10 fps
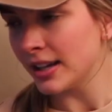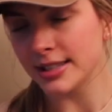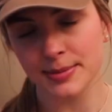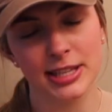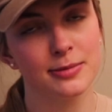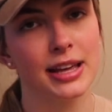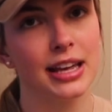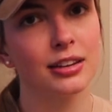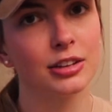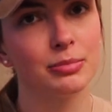Just makes my
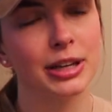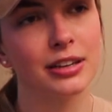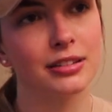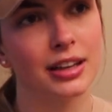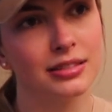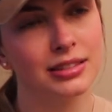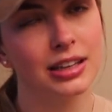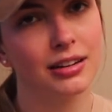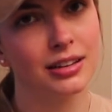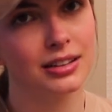head look bigger than
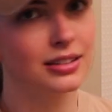it already